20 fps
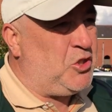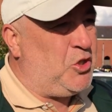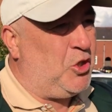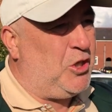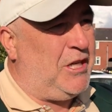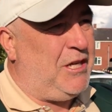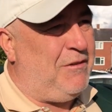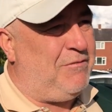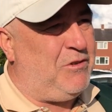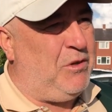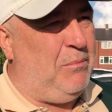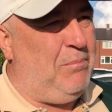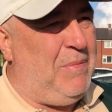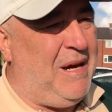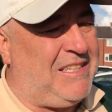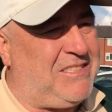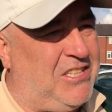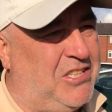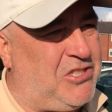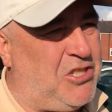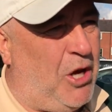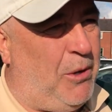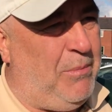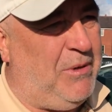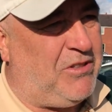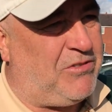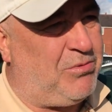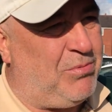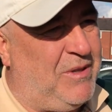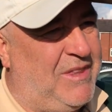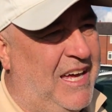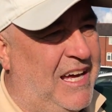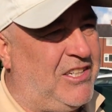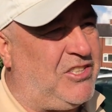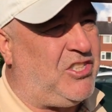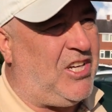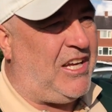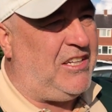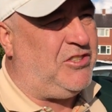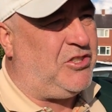should he have done better, Thomas, with
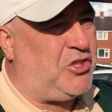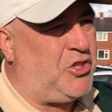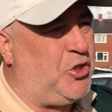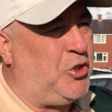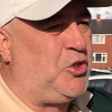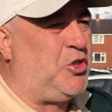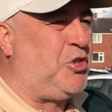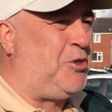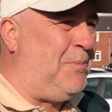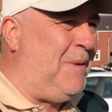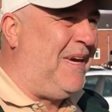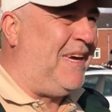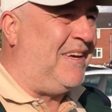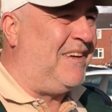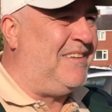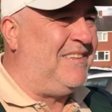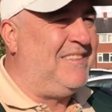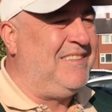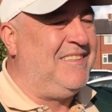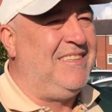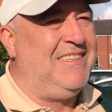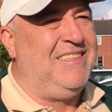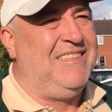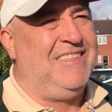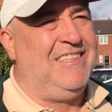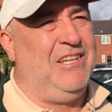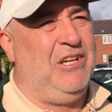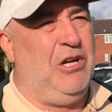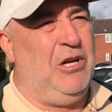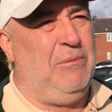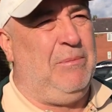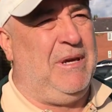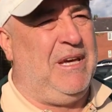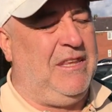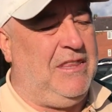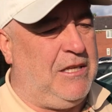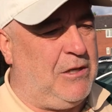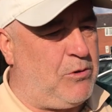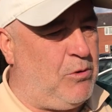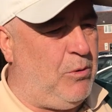that chance? Should Smith? You know what I
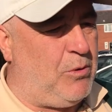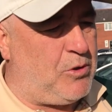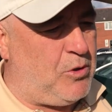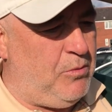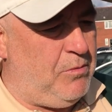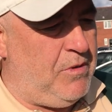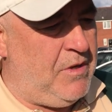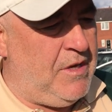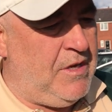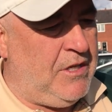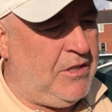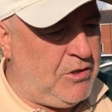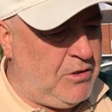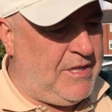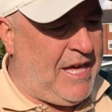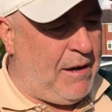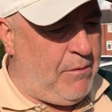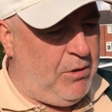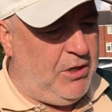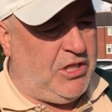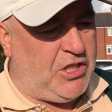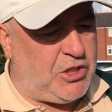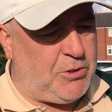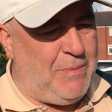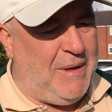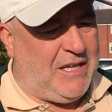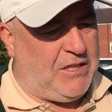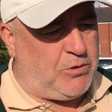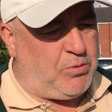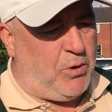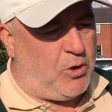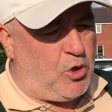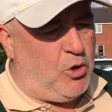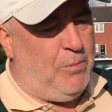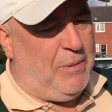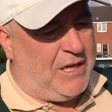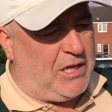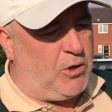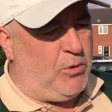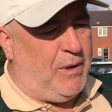mean? The cook, that one of Smith's were
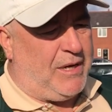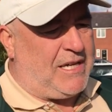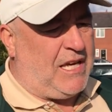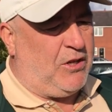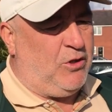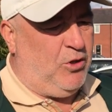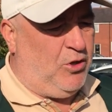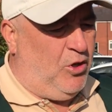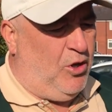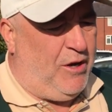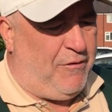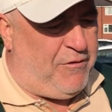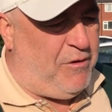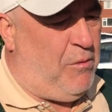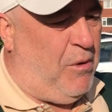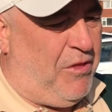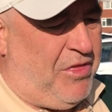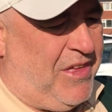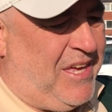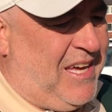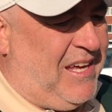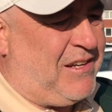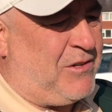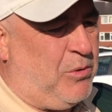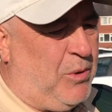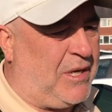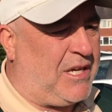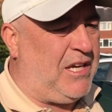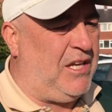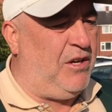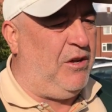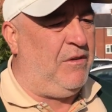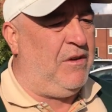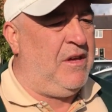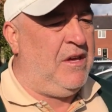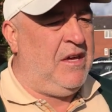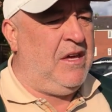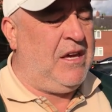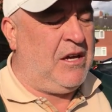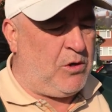coming quick. I don't know if he was there
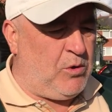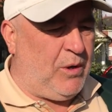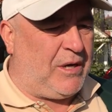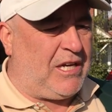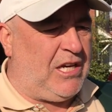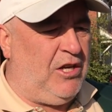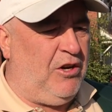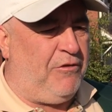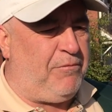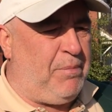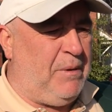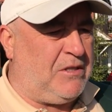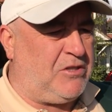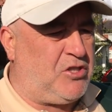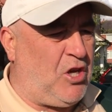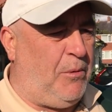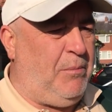quick enough. But